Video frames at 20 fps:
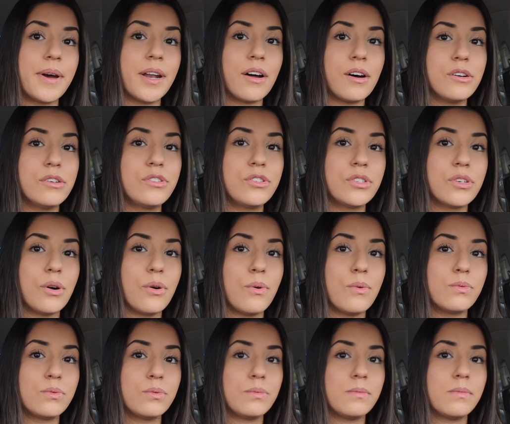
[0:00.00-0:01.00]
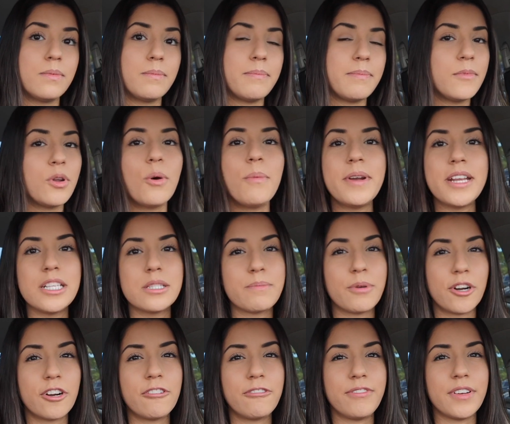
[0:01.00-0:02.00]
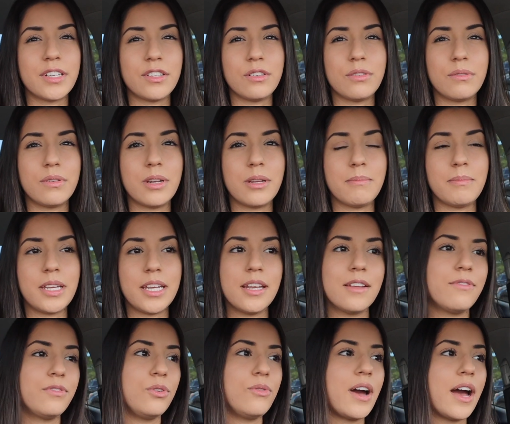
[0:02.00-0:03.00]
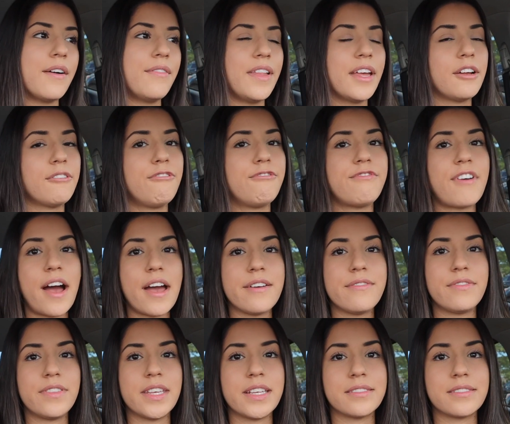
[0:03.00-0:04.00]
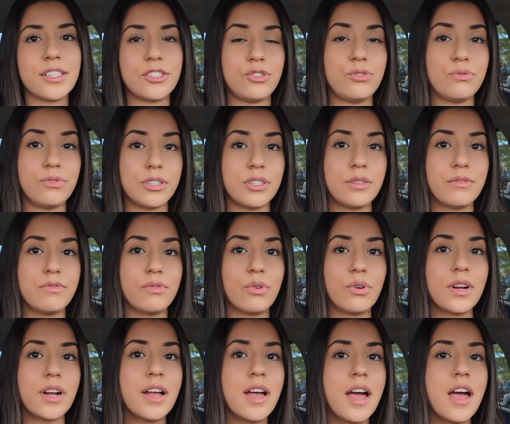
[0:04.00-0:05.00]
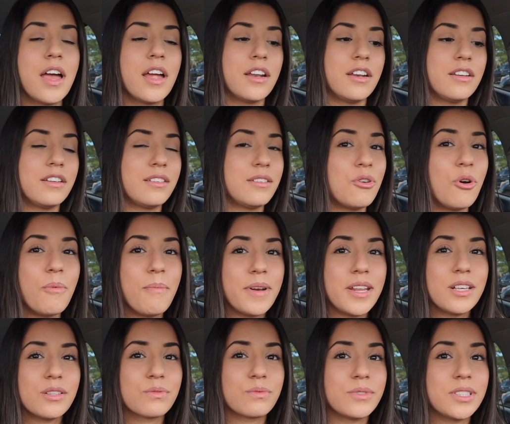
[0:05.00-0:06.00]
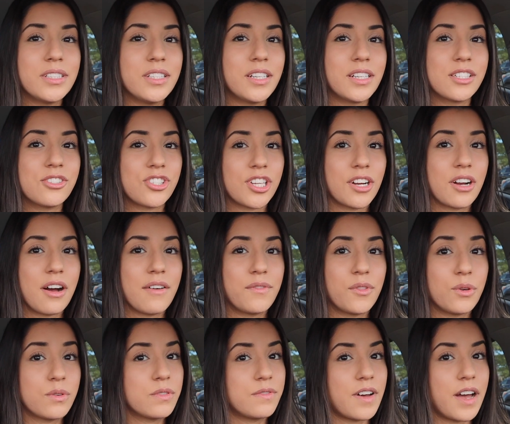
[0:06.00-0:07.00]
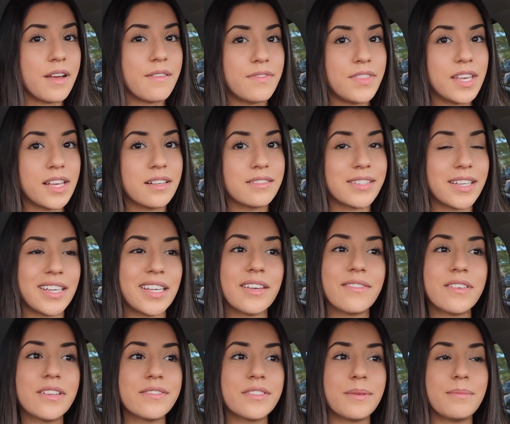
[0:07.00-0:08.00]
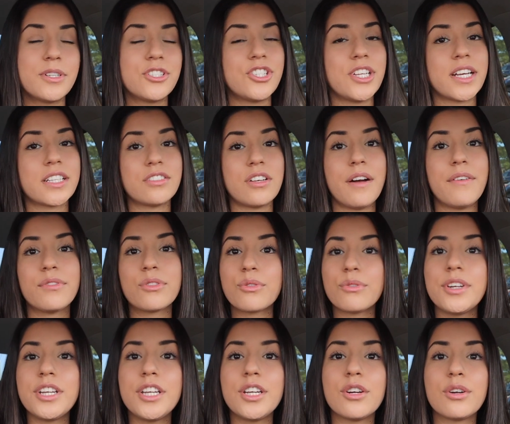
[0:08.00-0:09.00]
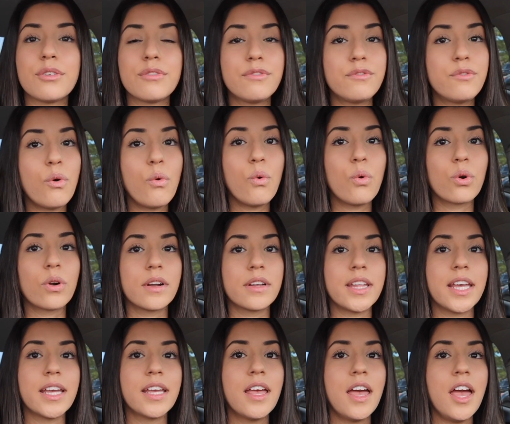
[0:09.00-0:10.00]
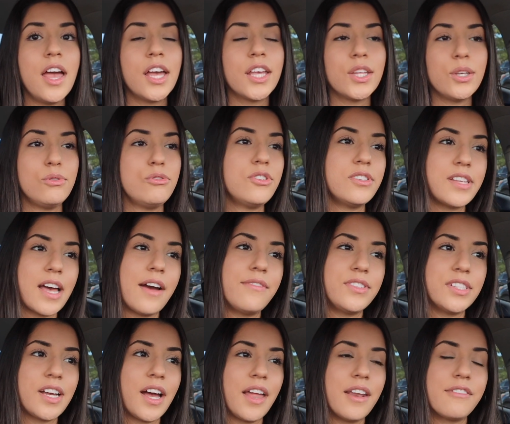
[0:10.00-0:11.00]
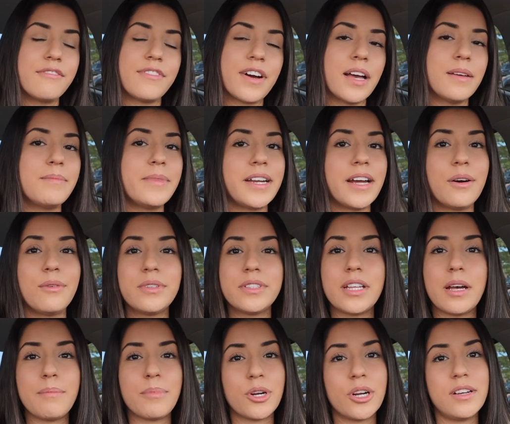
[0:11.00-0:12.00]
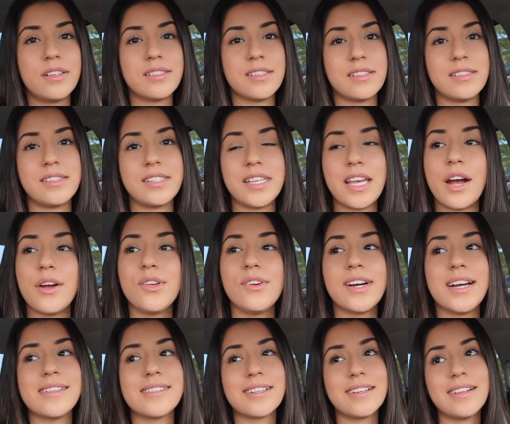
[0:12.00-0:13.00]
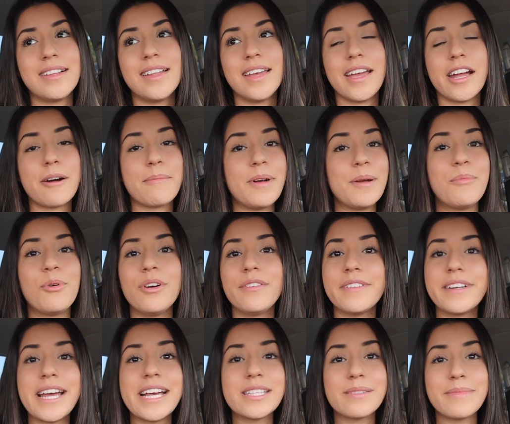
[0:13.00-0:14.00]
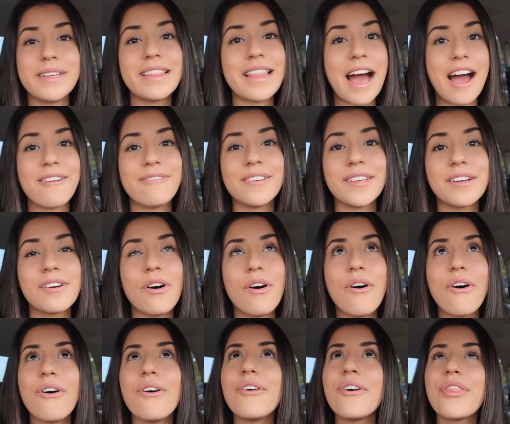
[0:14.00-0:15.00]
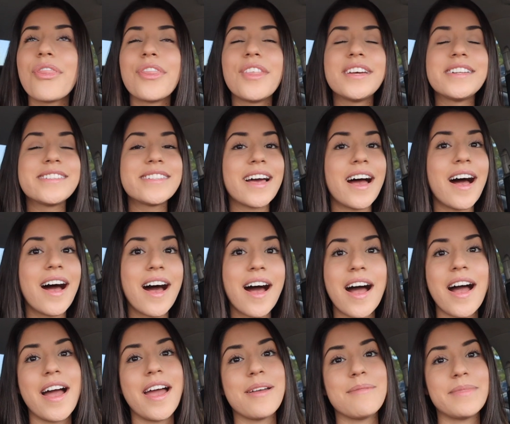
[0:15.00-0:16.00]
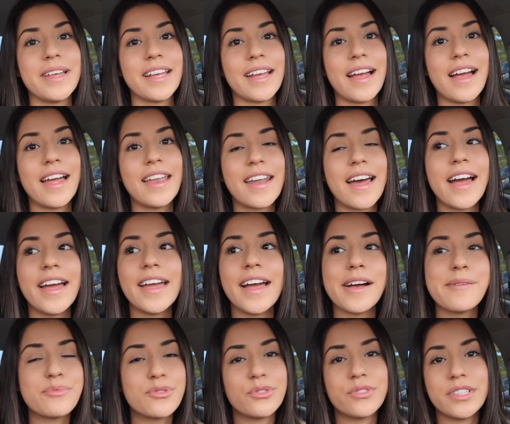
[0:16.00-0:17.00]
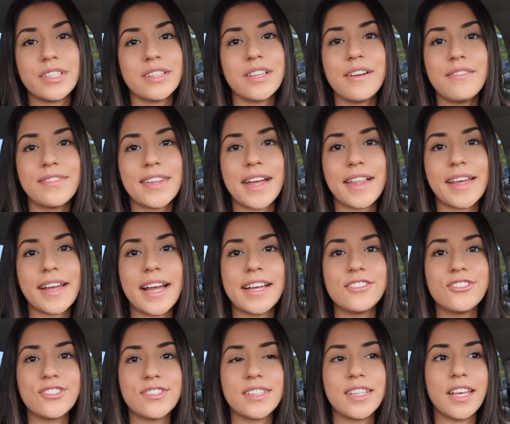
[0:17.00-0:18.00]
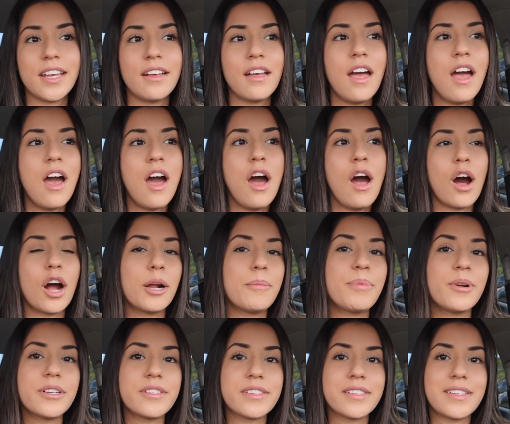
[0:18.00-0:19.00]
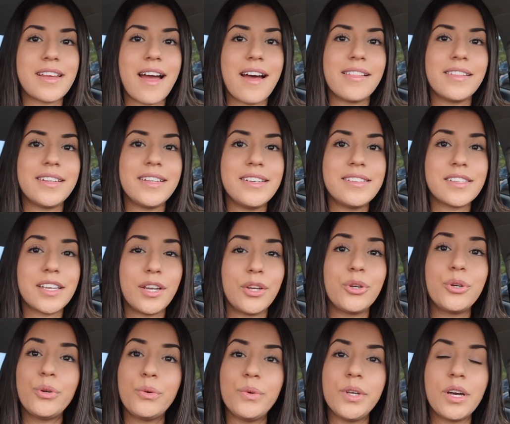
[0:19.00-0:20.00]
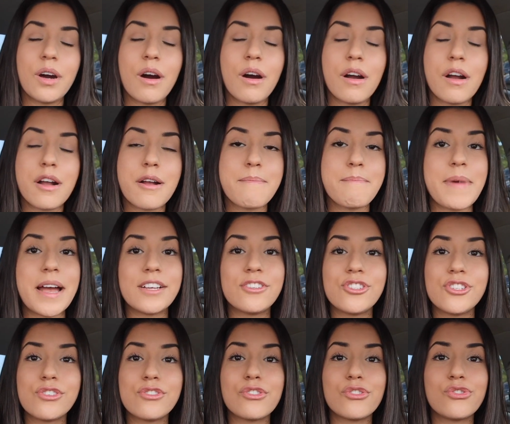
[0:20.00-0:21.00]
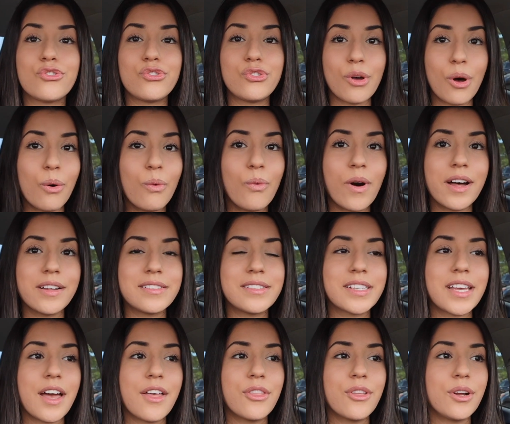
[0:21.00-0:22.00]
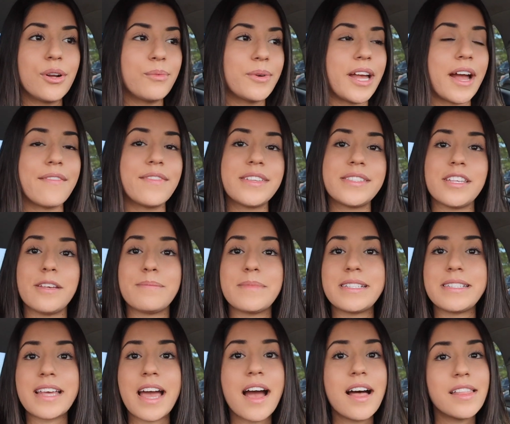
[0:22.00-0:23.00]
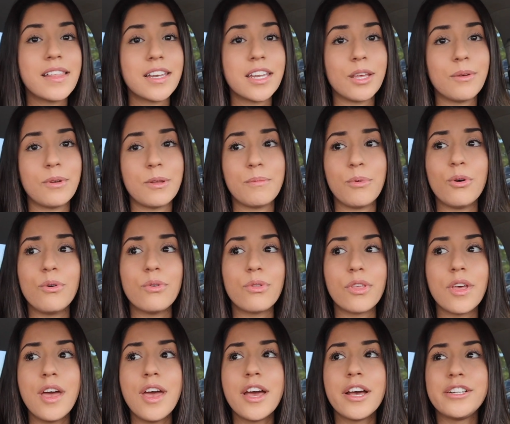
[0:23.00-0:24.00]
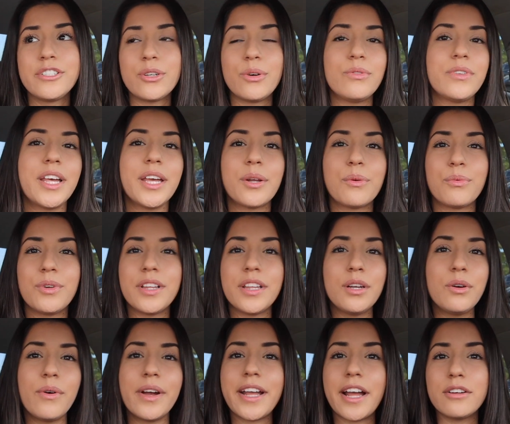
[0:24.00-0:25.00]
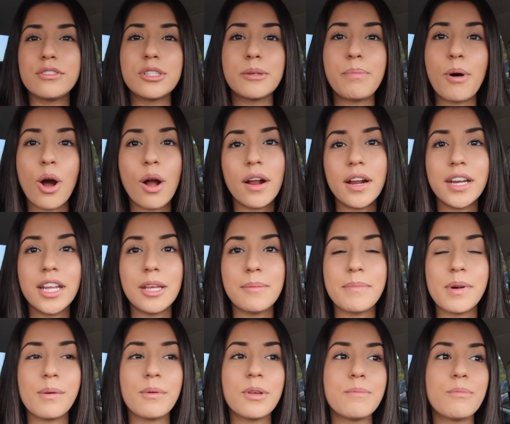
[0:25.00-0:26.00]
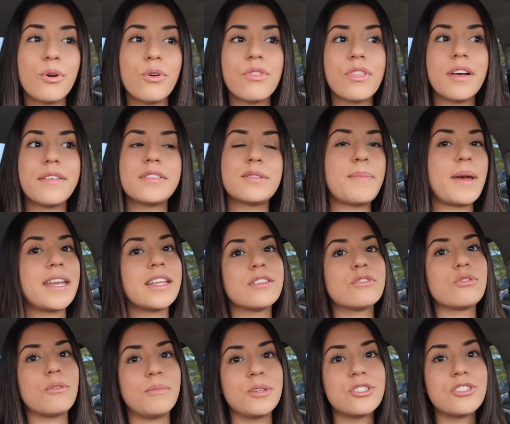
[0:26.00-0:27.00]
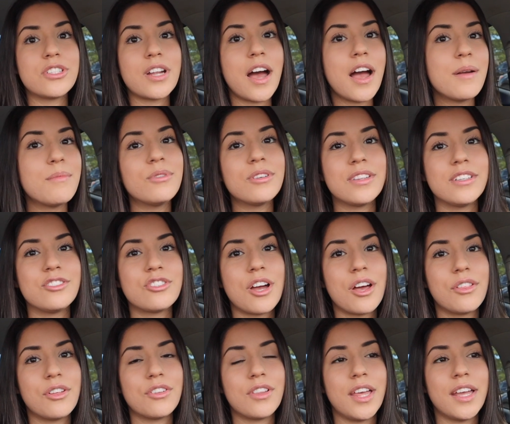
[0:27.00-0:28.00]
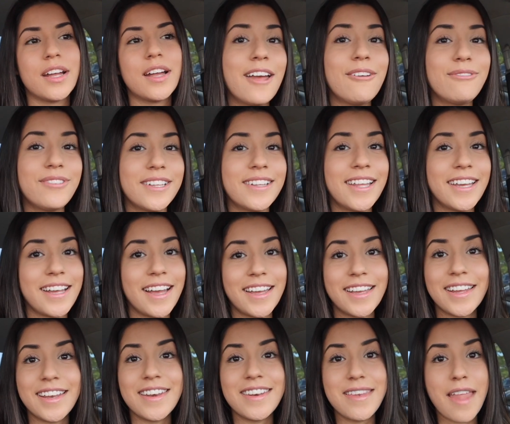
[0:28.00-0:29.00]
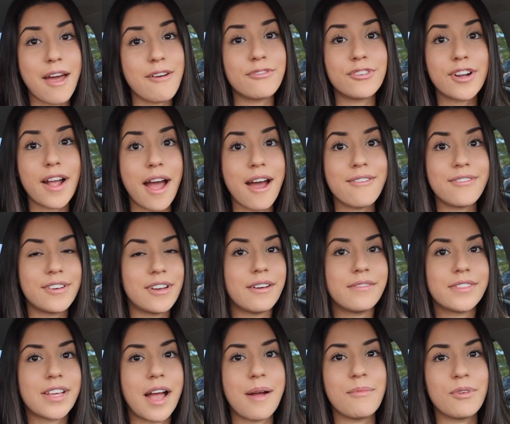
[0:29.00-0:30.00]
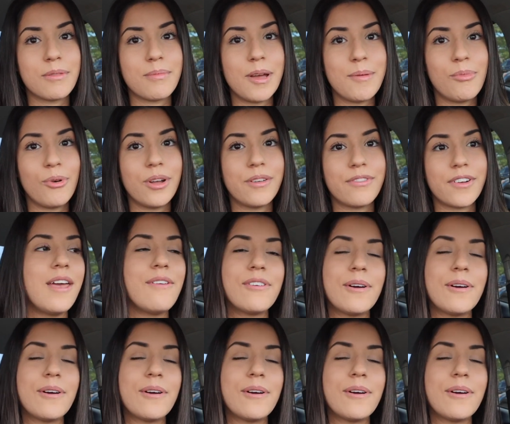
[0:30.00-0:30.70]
But also, nobody's perfect, you know what I mean? If you have like 5 things that you look for, nobody's really gonna check off those 5 things. Like, even if someone checks off 3 or 4, like, you just have to kind of vibe it out with that person, see how you guys click. My boyfriend has me laughing all the time, like, and I absolutely love that. Like, I just think our personalities and who we are meshes so well together. We have the same mentality. We both don't like really going out to party, but we both love spending so much time with each other. Like, I feel like I can never have enough time with my boyfriend.